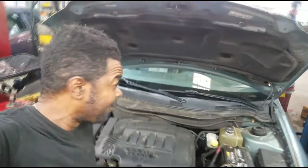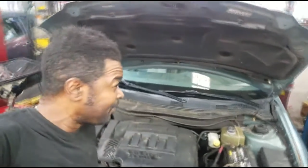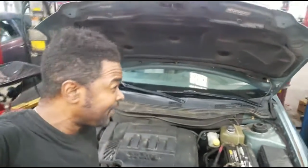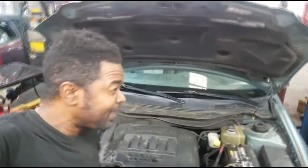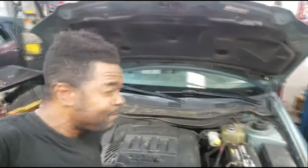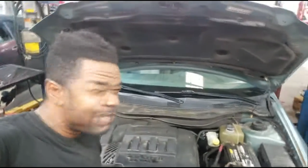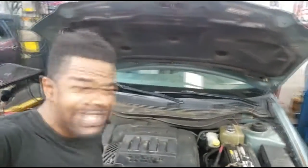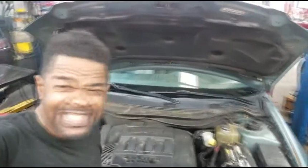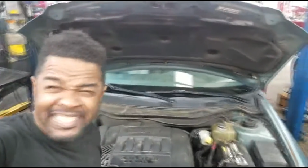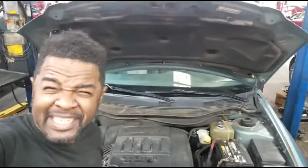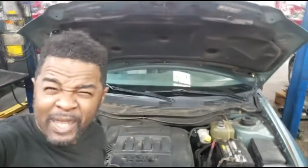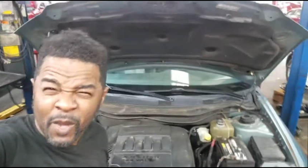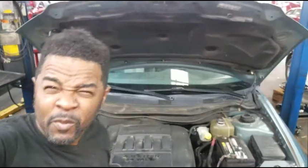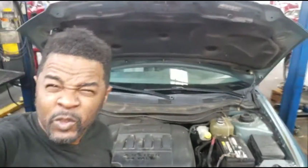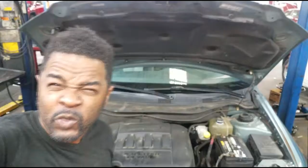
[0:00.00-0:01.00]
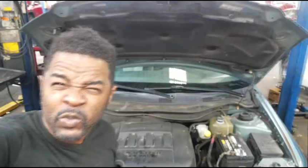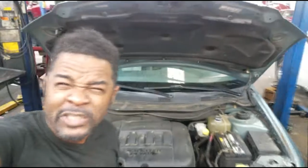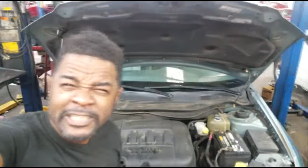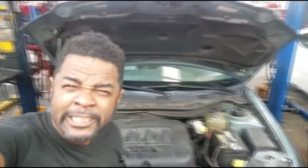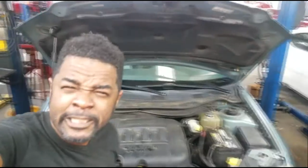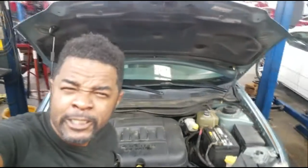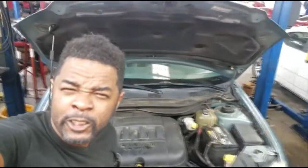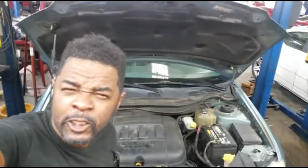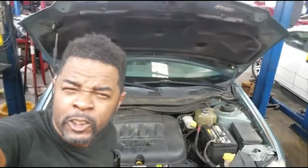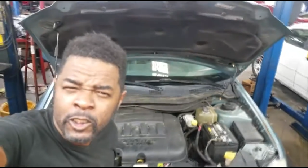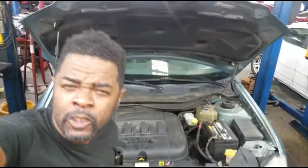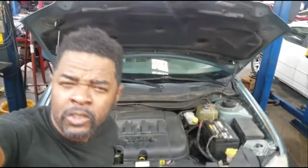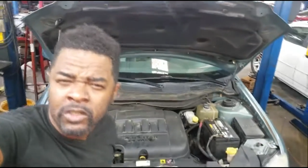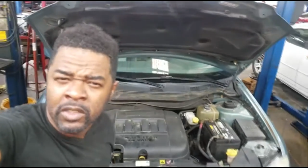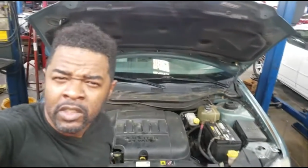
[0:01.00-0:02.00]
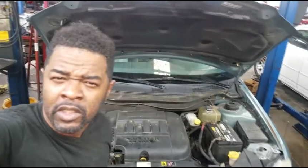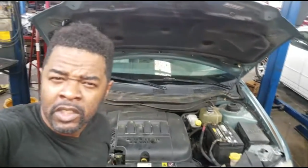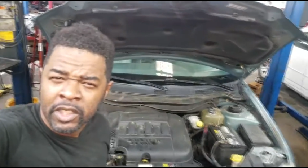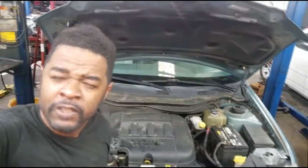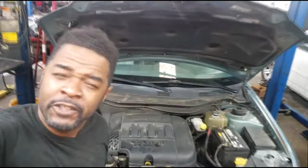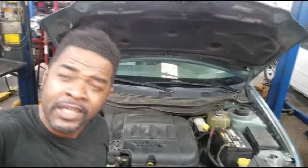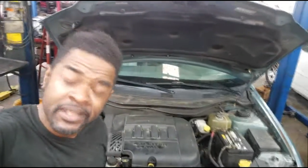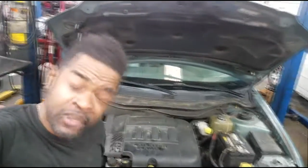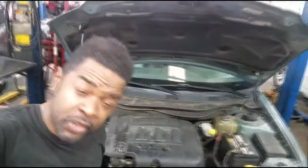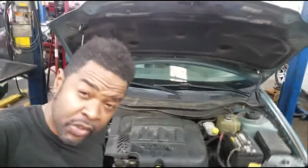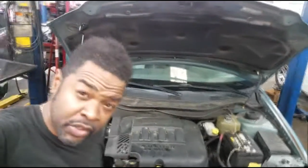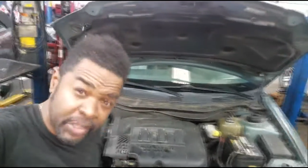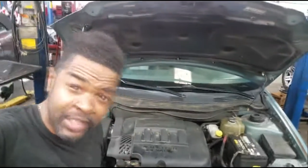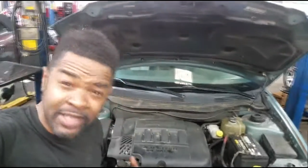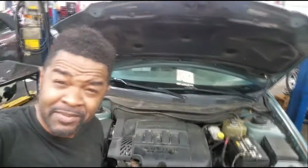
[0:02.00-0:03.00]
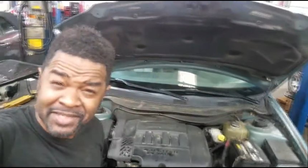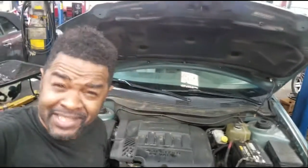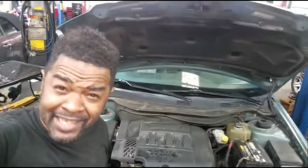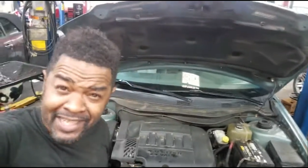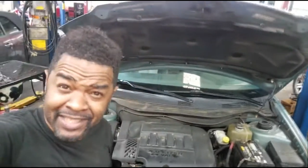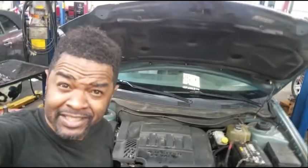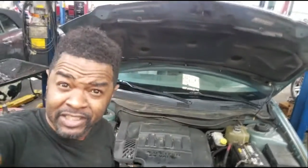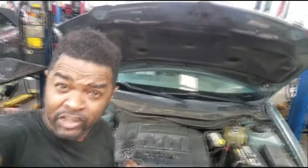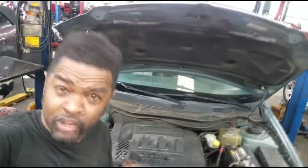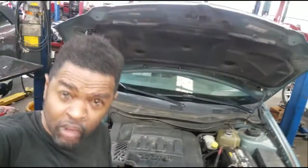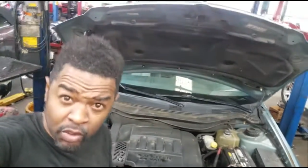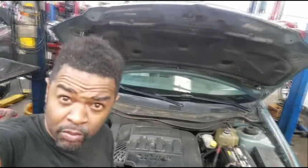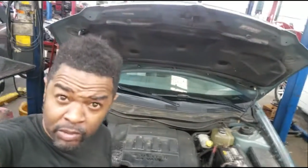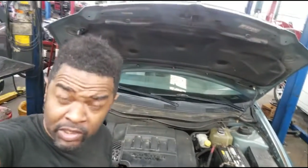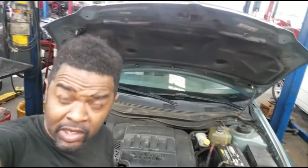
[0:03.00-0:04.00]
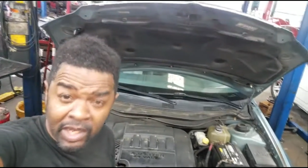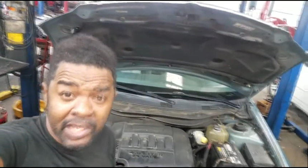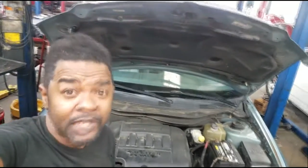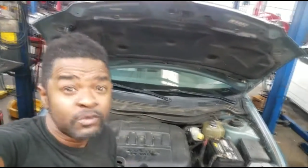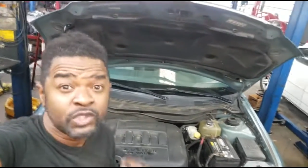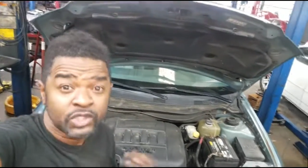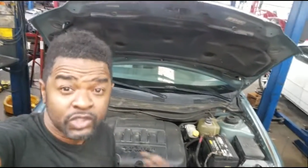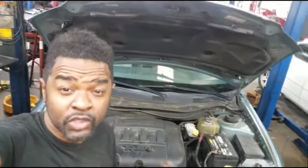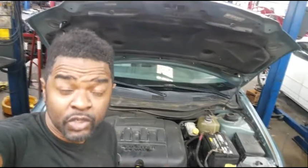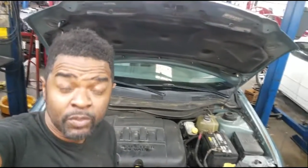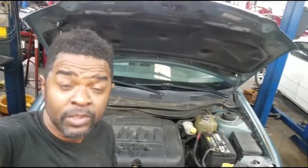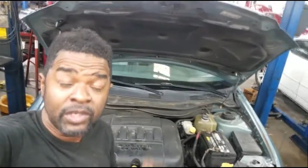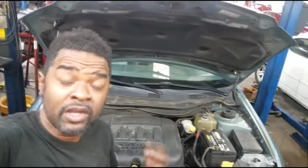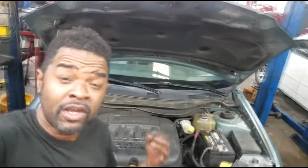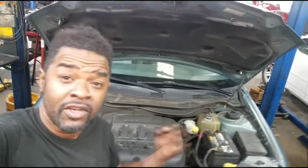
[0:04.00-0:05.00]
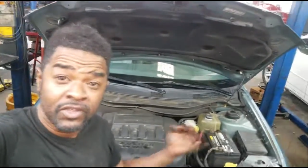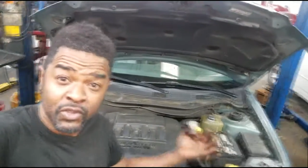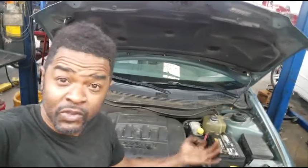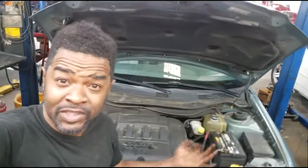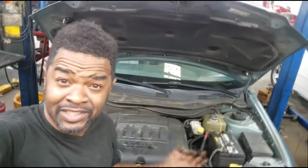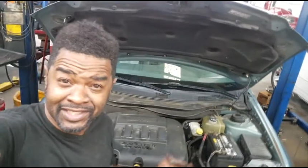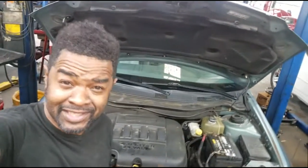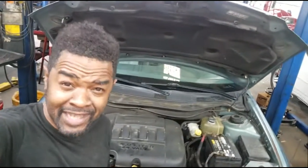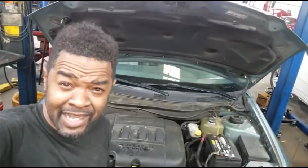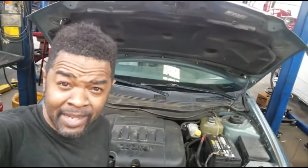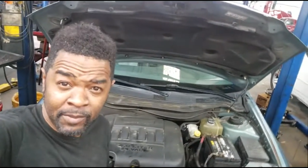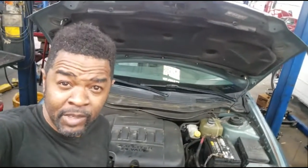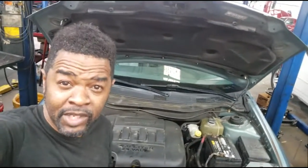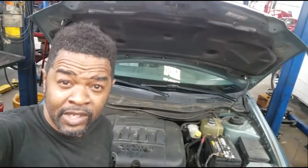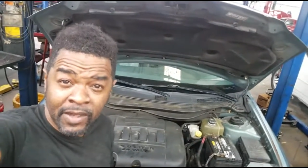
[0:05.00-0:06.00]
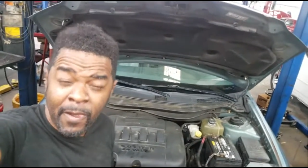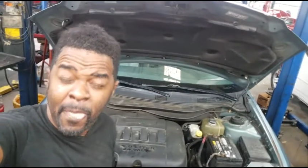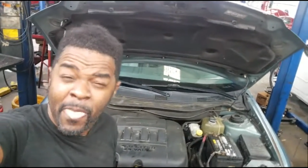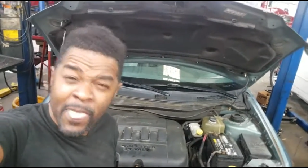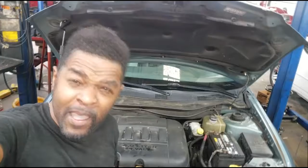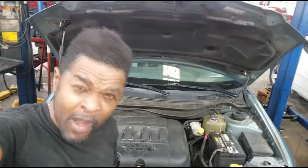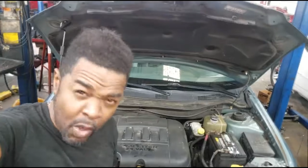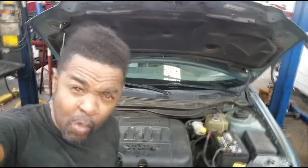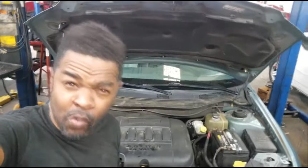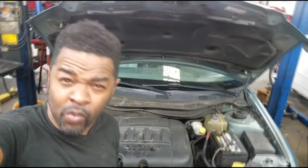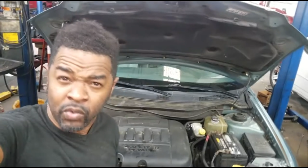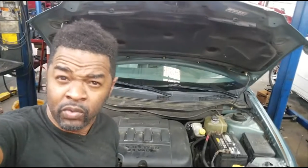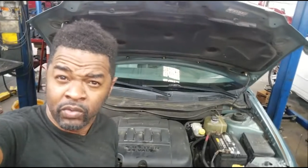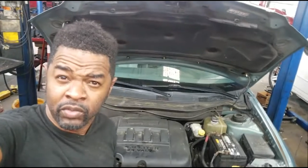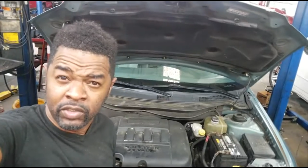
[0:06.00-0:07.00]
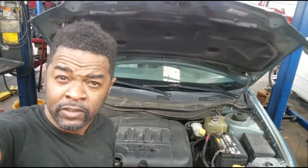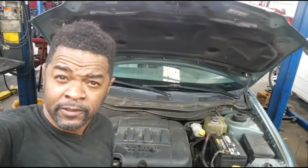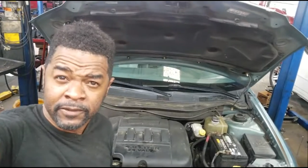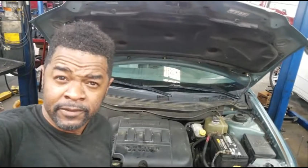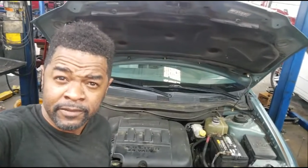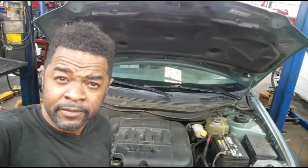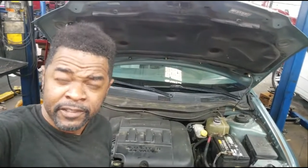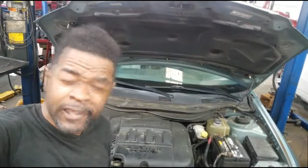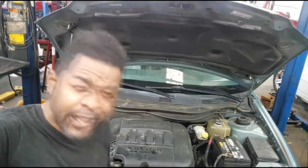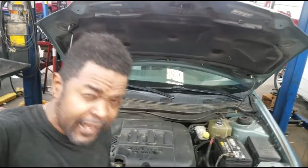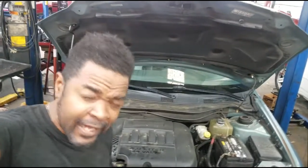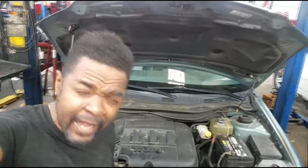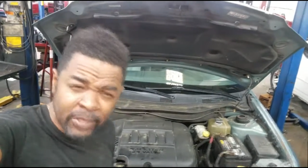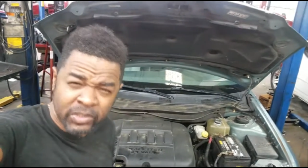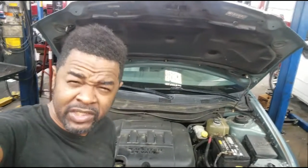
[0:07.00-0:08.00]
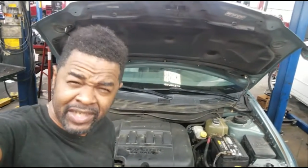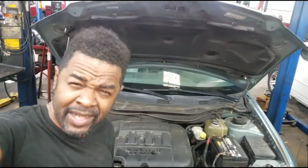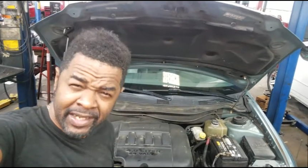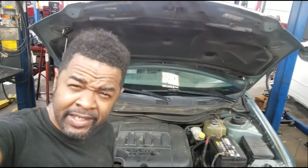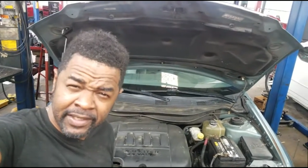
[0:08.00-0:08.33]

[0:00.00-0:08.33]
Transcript: that PT almost went 10 years. And you got the nerve to keep saying it's a terrible car. It was a terrible car during its time. No, cut it out, Scotty.